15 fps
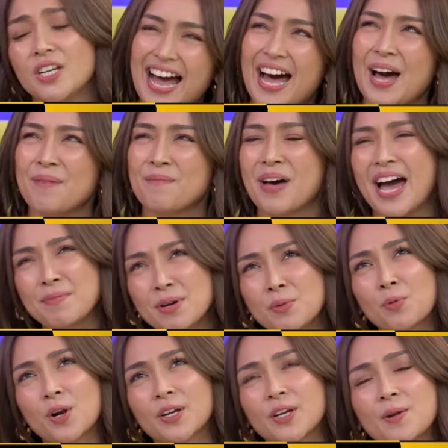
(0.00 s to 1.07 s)
I'm a
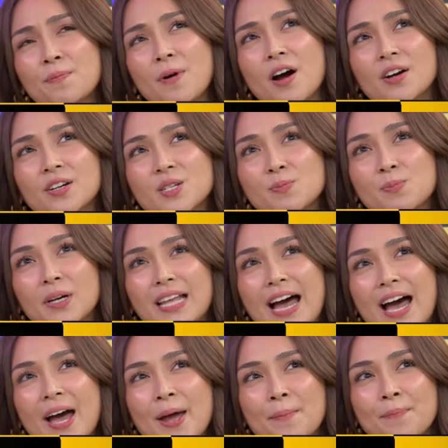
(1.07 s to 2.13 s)
work in progress, but
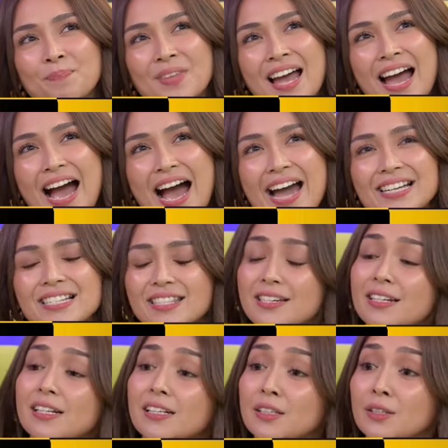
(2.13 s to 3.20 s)
I
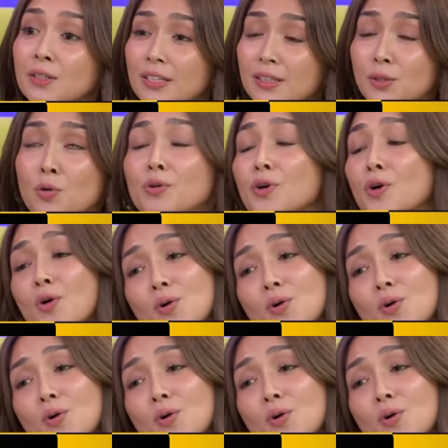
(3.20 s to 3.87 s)
still don't know